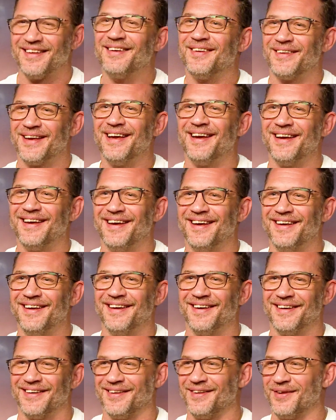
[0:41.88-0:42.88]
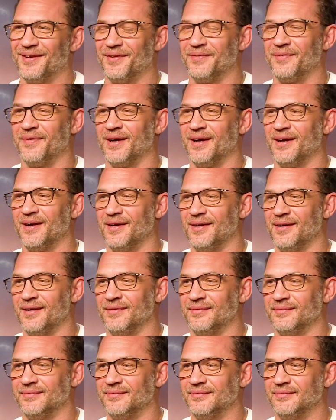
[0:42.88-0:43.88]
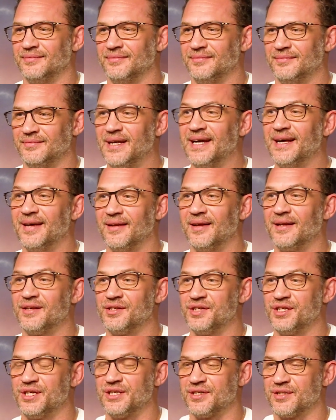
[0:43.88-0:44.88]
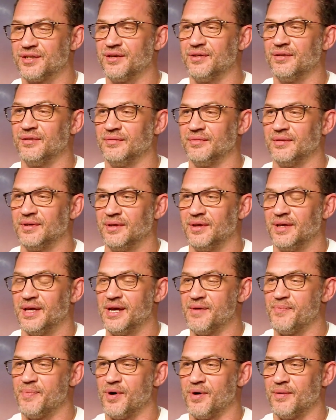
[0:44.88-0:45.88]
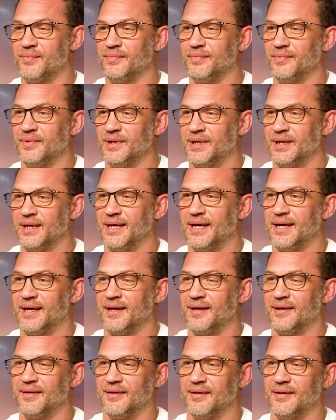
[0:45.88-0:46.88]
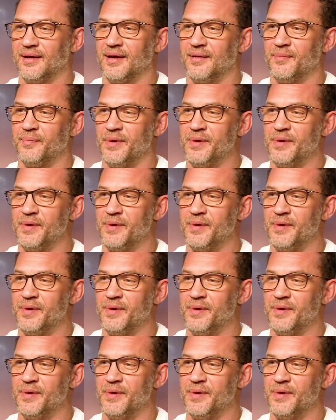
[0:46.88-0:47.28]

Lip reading: You know, yeah. A lot of, like jiu-jitsu, hip-hop, and